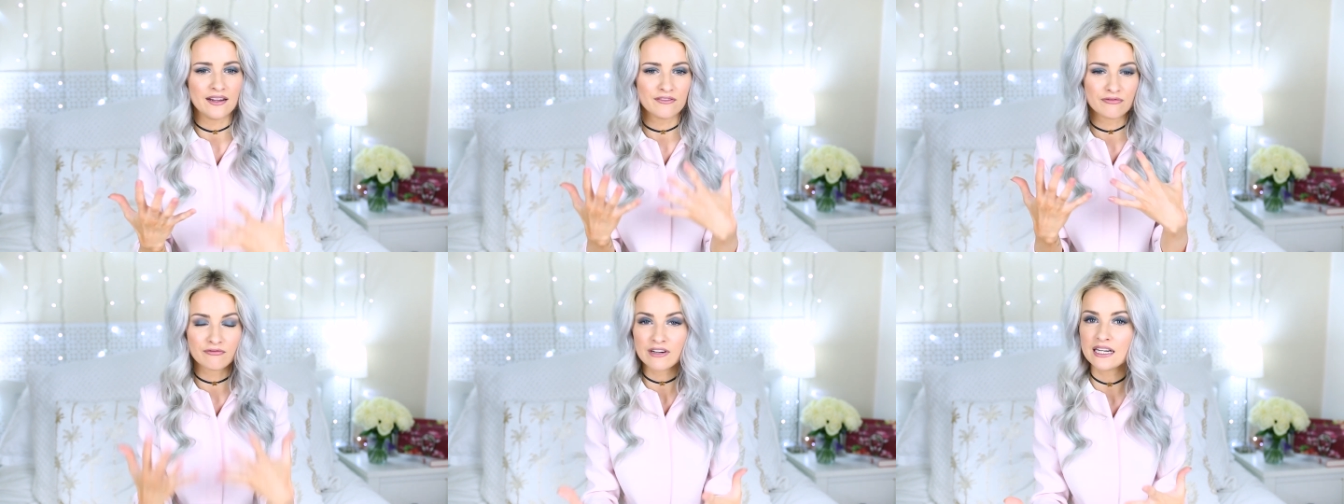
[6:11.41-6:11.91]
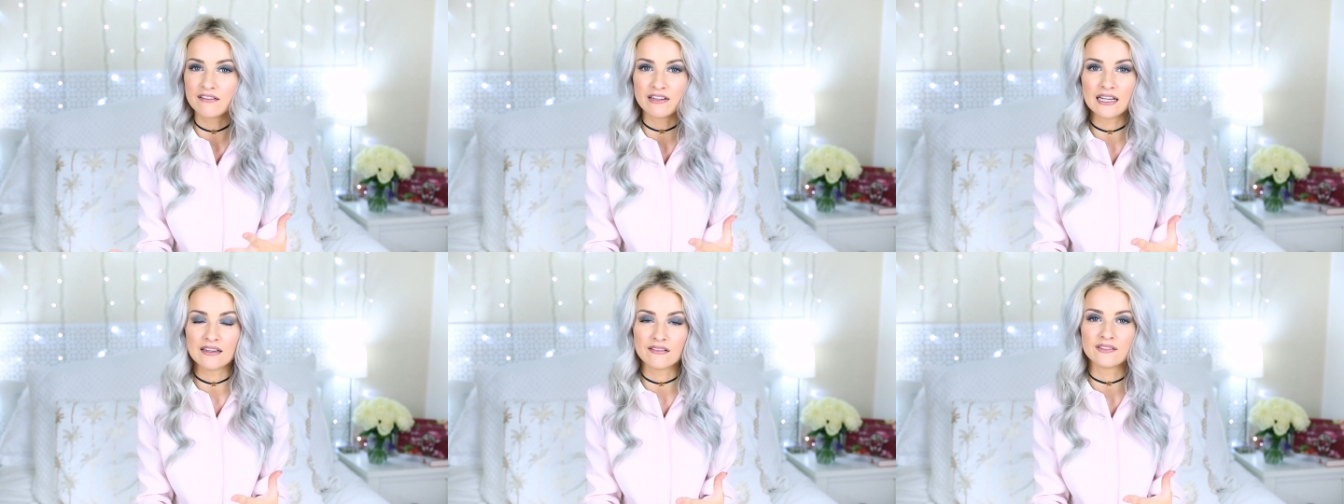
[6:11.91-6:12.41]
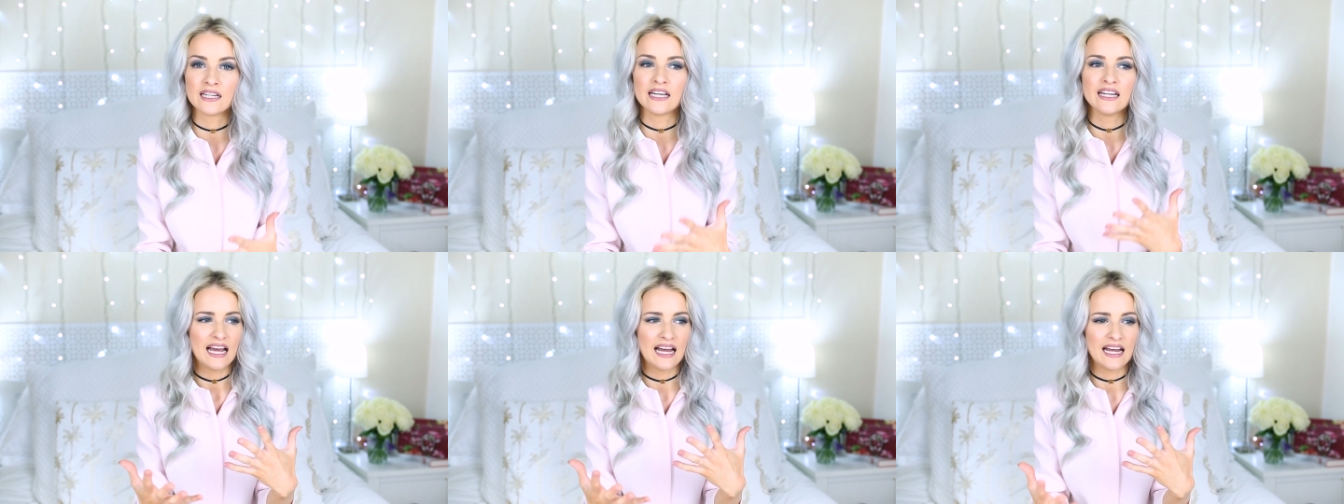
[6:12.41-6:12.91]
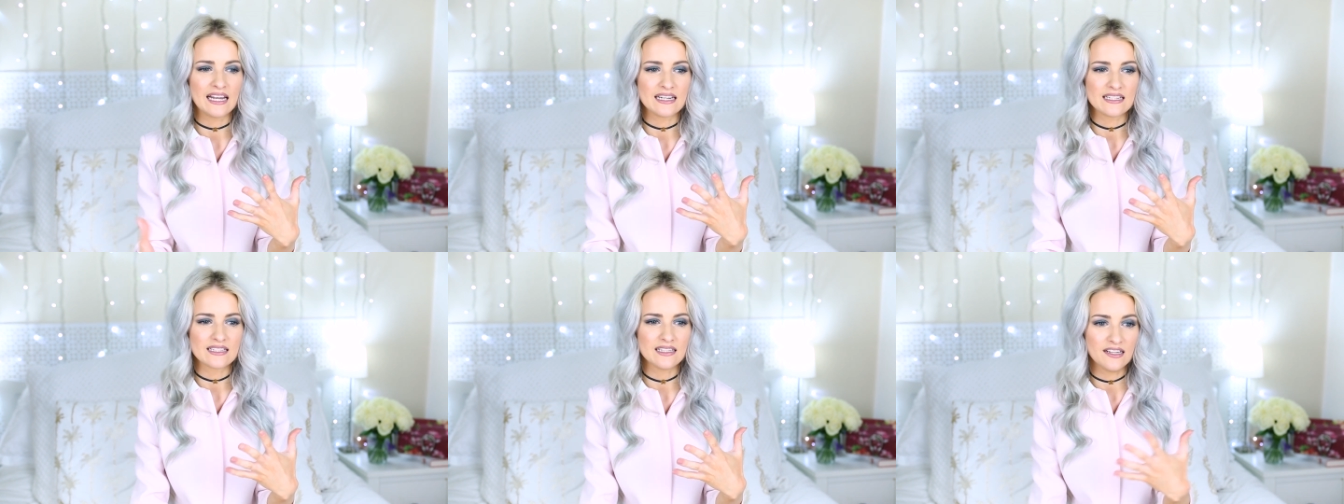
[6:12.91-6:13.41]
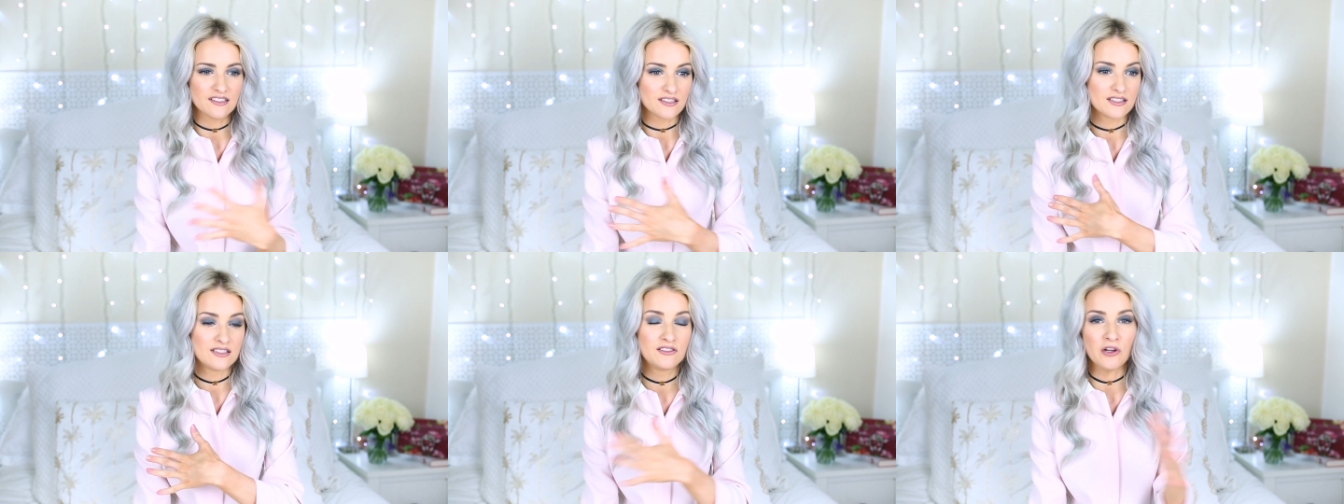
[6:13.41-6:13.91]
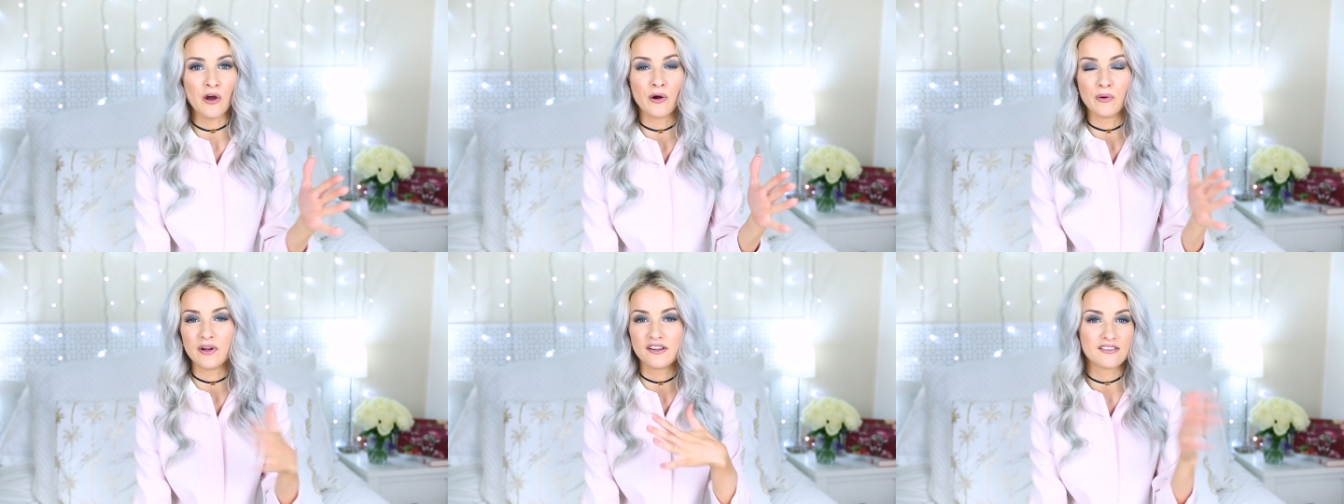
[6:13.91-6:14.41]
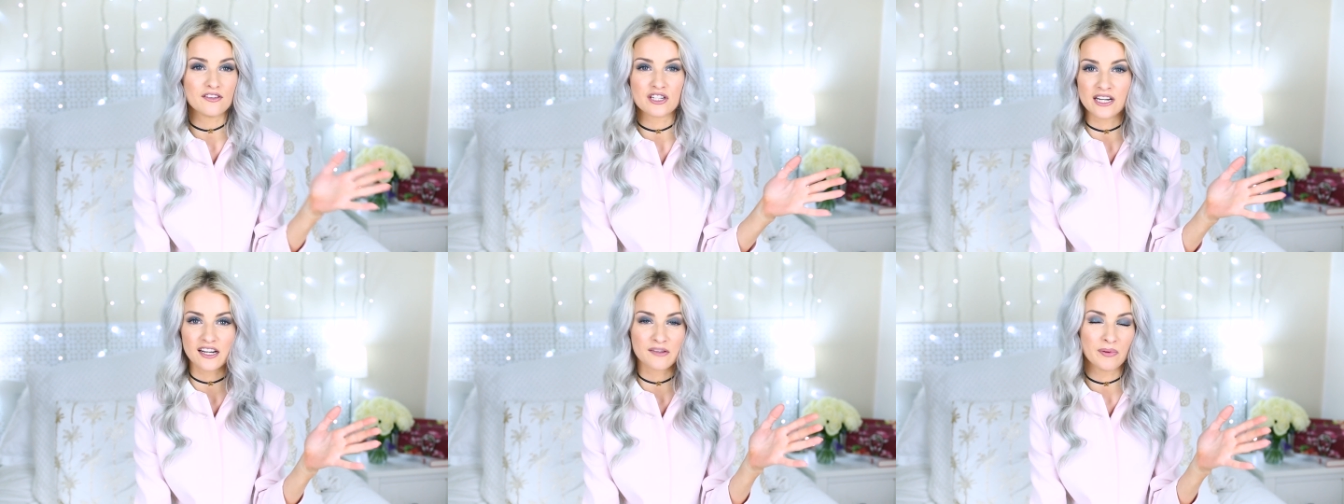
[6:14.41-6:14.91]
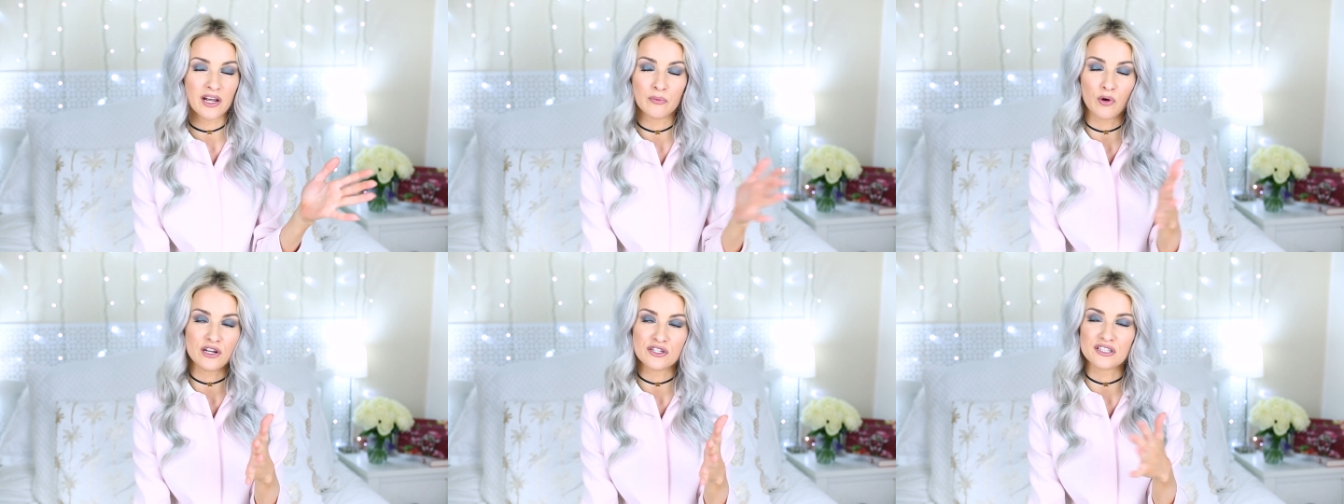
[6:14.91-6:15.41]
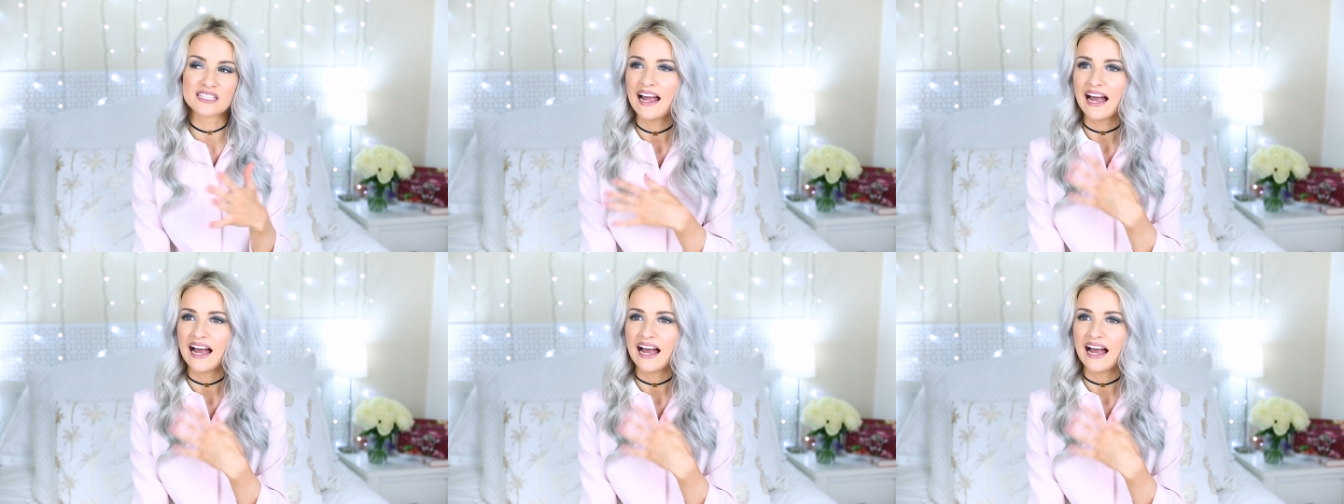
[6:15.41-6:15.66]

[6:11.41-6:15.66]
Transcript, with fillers: He's really, really lovely, and he's just so, he's such an expert in what he does.